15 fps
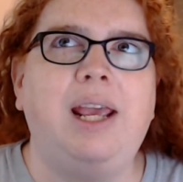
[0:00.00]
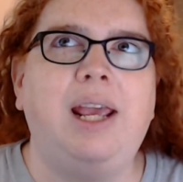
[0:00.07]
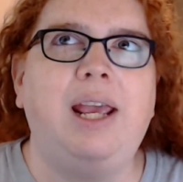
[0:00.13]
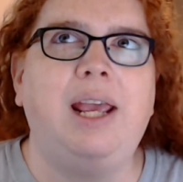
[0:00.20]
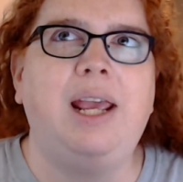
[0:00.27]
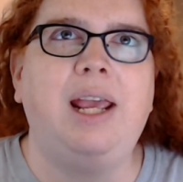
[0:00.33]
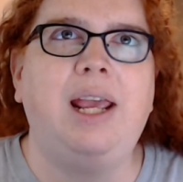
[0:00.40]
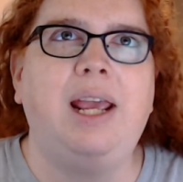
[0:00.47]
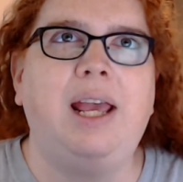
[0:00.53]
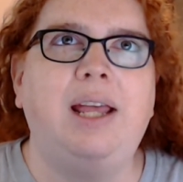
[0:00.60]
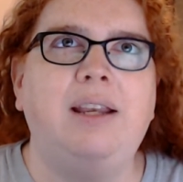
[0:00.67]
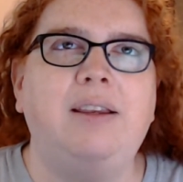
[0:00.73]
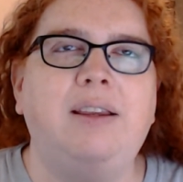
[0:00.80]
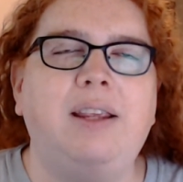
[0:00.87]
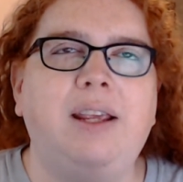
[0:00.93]

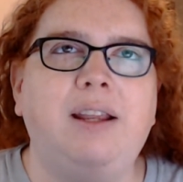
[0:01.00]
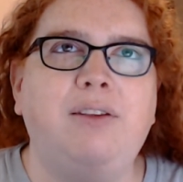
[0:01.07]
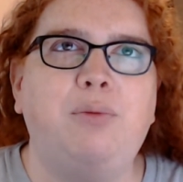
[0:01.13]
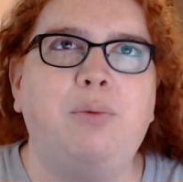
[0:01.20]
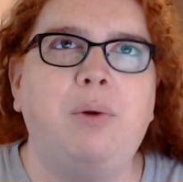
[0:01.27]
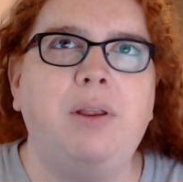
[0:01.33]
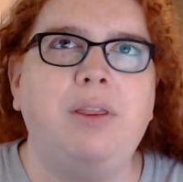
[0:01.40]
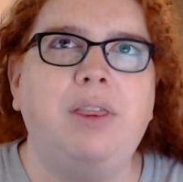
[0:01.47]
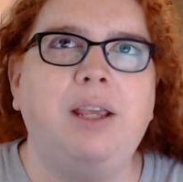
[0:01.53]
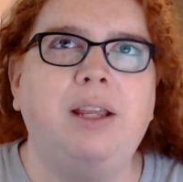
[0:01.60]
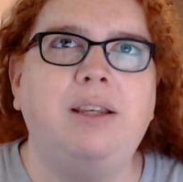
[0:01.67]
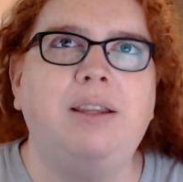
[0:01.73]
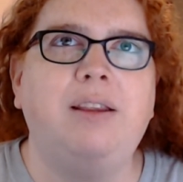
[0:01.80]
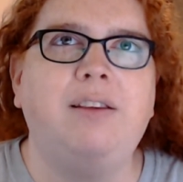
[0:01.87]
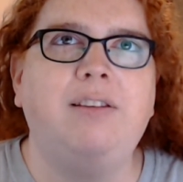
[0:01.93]
And it's one thing
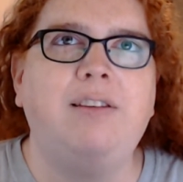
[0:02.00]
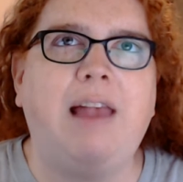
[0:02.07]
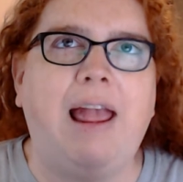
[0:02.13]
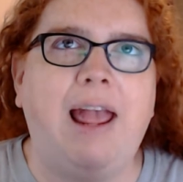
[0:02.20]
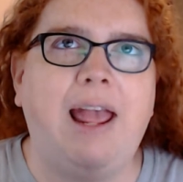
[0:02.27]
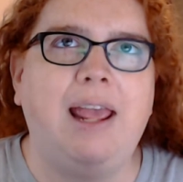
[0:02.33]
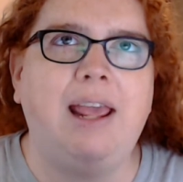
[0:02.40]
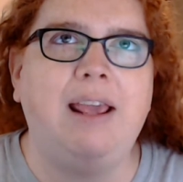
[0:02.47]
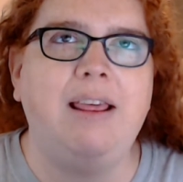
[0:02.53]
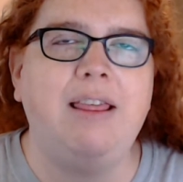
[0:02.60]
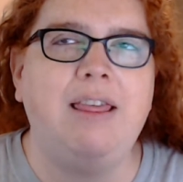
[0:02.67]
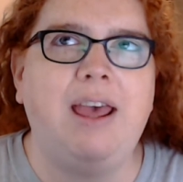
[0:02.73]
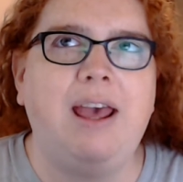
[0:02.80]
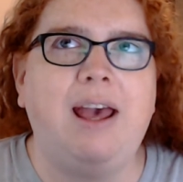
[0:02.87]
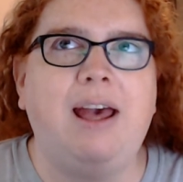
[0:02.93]
to say
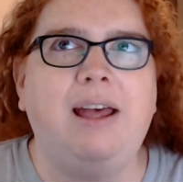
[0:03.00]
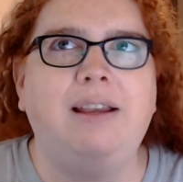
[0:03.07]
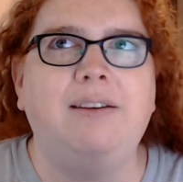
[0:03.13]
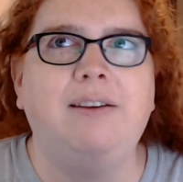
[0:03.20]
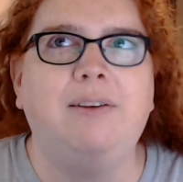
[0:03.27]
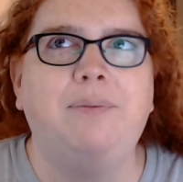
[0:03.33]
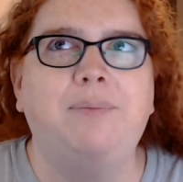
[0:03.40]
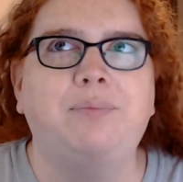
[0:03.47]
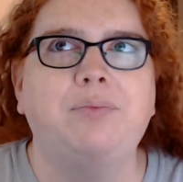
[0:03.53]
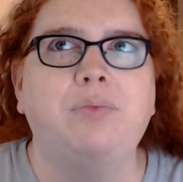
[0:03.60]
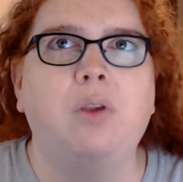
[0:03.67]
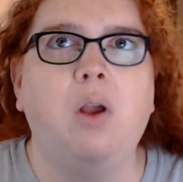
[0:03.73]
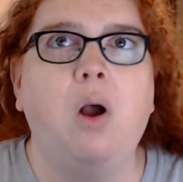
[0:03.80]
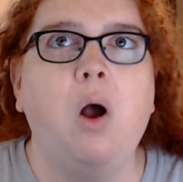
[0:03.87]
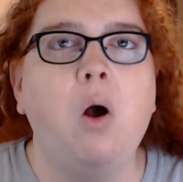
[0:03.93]
that,
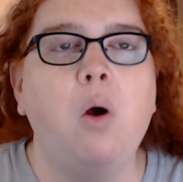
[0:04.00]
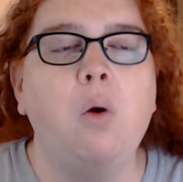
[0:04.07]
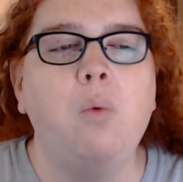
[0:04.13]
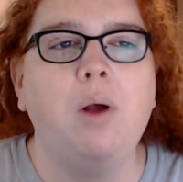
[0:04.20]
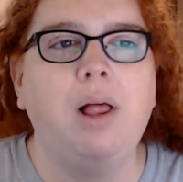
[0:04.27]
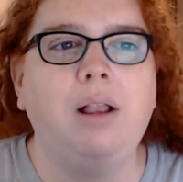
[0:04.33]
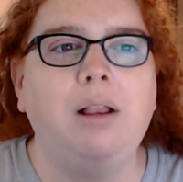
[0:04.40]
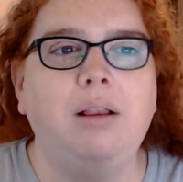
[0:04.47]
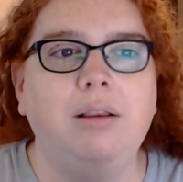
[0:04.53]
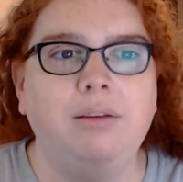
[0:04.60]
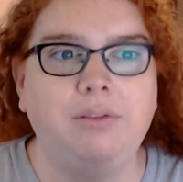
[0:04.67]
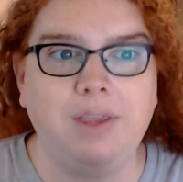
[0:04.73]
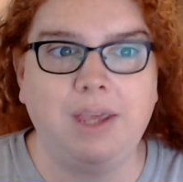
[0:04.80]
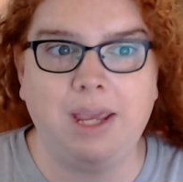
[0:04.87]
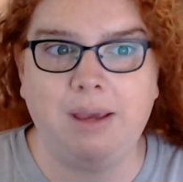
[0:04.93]
oh, well,
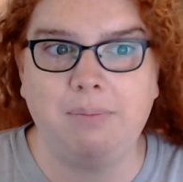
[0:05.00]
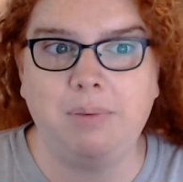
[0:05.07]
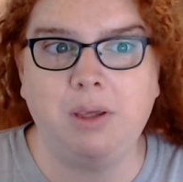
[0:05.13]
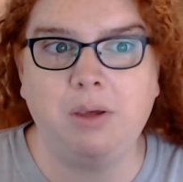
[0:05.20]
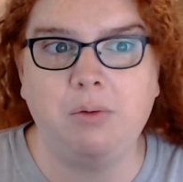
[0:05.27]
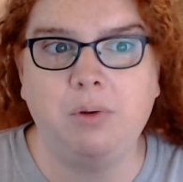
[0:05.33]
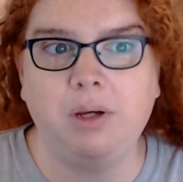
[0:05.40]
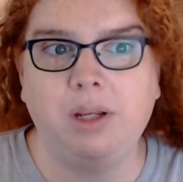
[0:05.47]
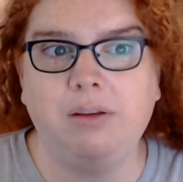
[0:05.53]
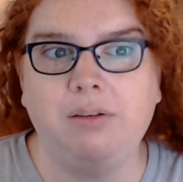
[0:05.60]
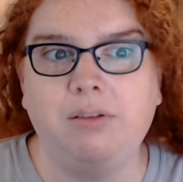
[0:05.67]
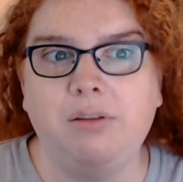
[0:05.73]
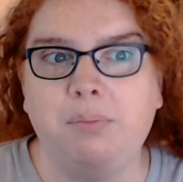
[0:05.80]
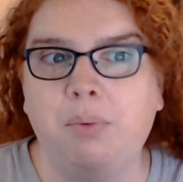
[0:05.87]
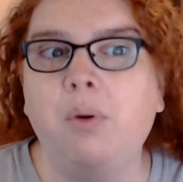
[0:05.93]
the ambiguity is
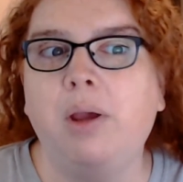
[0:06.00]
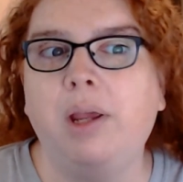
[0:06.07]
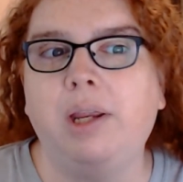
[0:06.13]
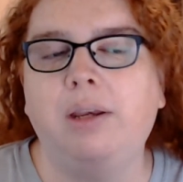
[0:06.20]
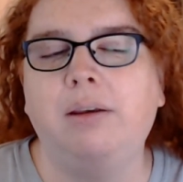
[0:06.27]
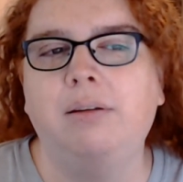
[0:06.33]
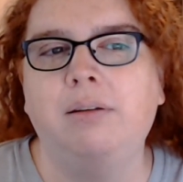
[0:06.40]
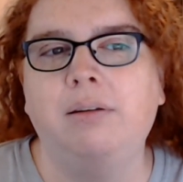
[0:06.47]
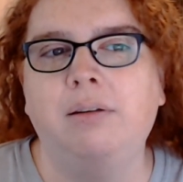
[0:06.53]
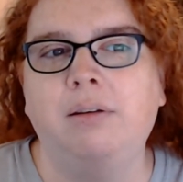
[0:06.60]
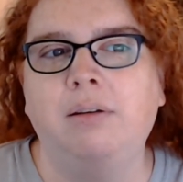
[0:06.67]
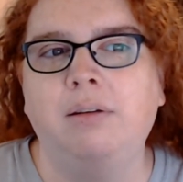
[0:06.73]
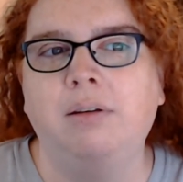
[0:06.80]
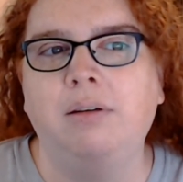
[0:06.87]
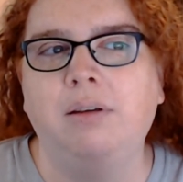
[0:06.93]
the point.
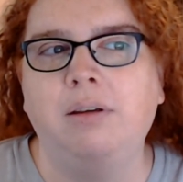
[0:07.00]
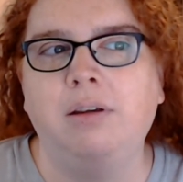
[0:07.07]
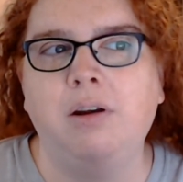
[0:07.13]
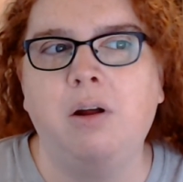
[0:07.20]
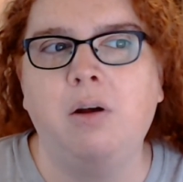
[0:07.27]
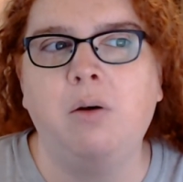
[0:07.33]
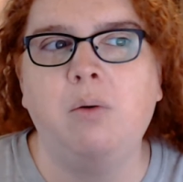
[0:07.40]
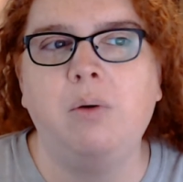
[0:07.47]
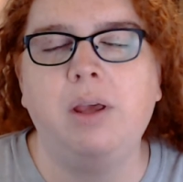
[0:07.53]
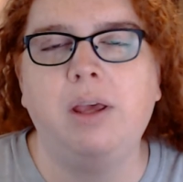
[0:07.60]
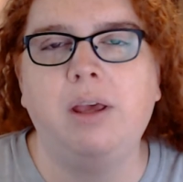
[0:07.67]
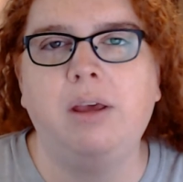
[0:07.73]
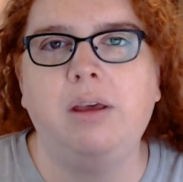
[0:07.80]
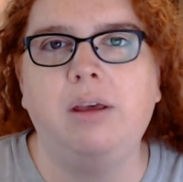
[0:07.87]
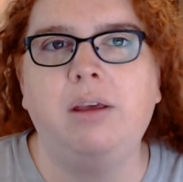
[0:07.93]
You know,
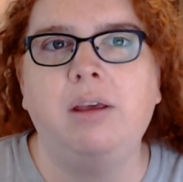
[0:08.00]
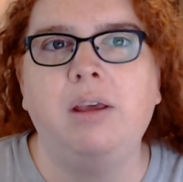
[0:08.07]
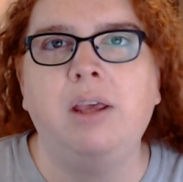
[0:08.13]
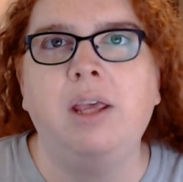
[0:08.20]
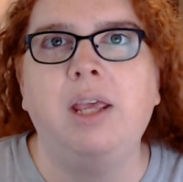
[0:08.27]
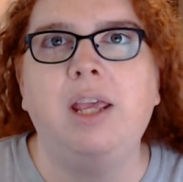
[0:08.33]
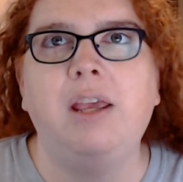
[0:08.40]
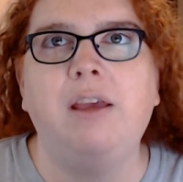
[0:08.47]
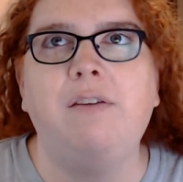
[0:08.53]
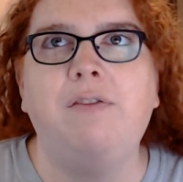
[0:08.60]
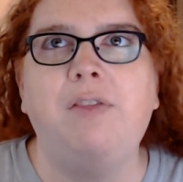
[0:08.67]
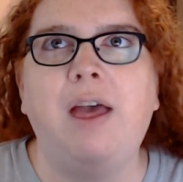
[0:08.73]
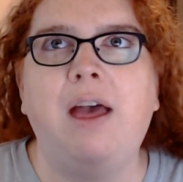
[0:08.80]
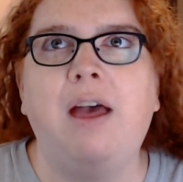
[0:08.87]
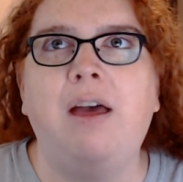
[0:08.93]
uh, if
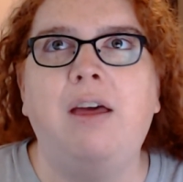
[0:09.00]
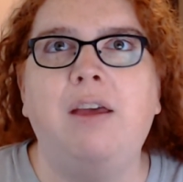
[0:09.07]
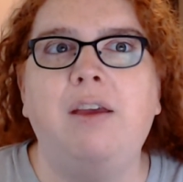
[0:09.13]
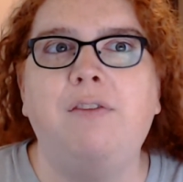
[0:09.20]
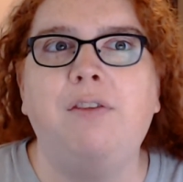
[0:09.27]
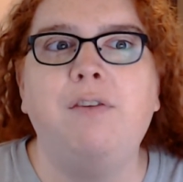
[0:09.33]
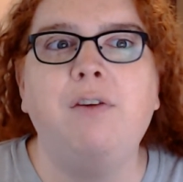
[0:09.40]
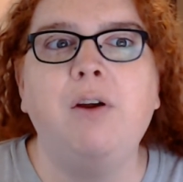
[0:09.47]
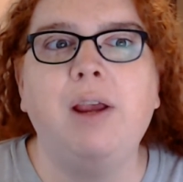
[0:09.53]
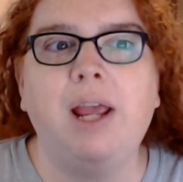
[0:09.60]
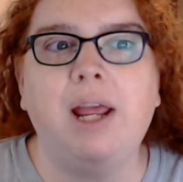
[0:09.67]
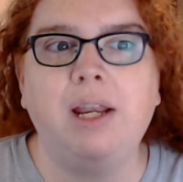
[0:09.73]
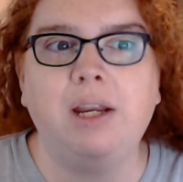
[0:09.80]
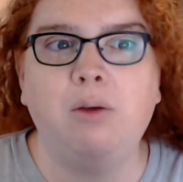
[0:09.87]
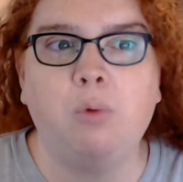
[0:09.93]
the if the very
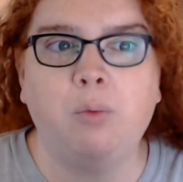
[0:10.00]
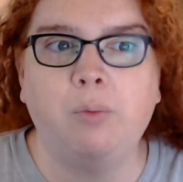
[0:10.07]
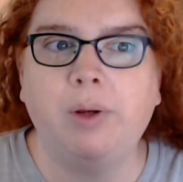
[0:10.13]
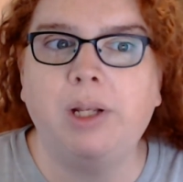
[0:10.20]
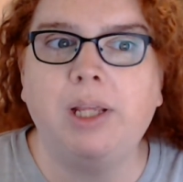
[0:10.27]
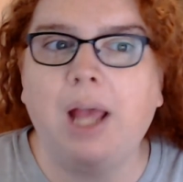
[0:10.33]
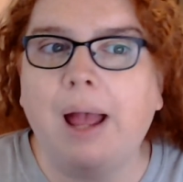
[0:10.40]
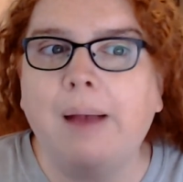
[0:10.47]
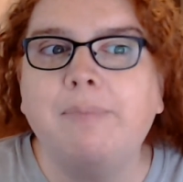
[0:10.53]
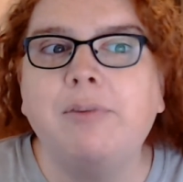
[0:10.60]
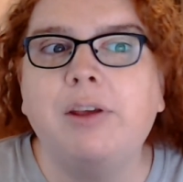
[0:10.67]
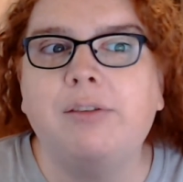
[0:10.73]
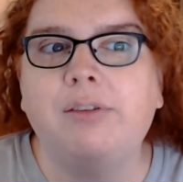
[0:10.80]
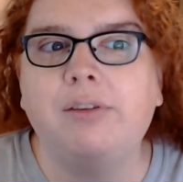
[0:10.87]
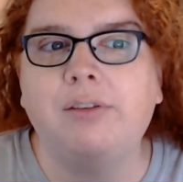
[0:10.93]
ending were really
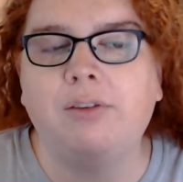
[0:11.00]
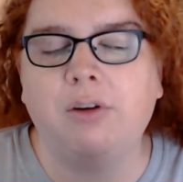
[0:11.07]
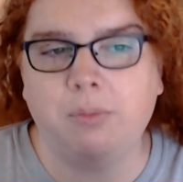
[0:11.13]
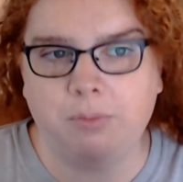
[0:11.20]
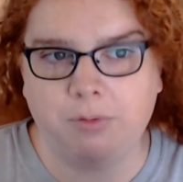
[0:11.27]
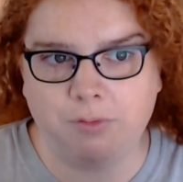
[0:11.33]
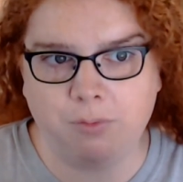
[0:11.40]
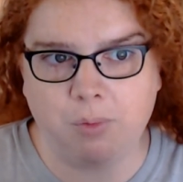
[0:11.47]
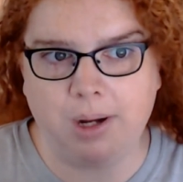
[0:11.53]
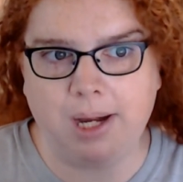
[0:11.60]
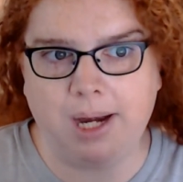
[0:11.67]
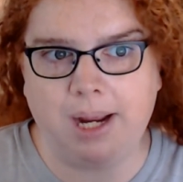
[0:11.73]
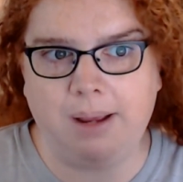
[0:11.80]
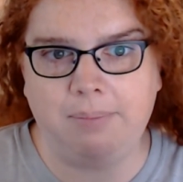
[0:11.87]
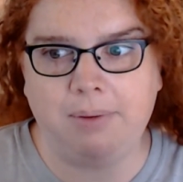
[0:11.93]
obvious in terms of what
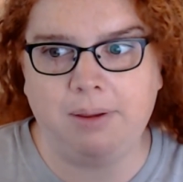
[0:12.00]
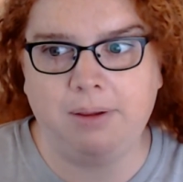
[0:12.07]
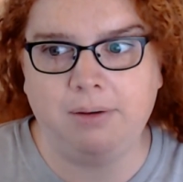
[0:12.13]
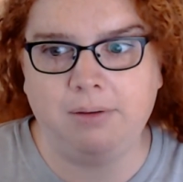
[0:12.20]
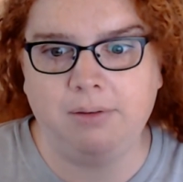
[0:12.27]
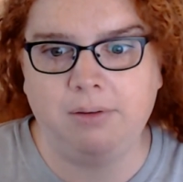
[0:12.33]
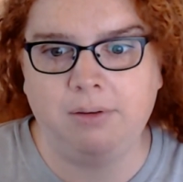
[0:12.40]
happened,